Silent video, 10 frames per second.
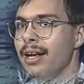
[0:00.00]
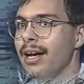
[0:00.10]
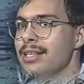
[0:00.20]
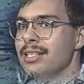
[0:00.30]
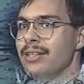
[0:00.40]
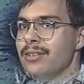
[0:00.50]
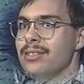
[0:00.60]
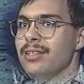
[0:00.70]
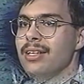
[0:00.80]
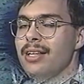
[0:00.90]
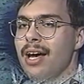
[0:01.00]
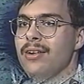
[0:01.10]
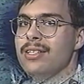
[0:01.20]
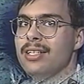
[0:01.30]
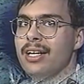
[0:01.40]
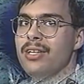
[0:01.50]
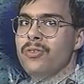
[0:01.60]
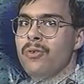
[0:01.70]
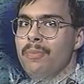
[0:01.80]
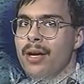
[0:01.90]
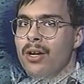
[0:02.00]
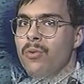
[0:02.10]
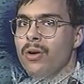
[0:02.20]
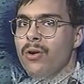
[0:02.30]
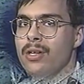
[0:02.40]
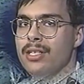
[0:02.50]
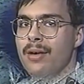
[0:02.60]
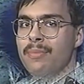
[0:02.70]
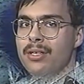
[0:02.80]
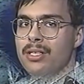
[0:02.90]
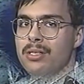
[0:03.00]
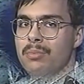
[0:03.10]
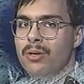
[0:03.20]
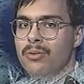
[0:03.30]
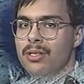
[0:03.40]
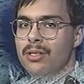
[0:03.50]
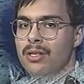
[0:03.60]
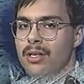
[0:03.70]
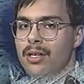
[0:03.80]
And I seriously doubt a second torpedo would cause that much explosion.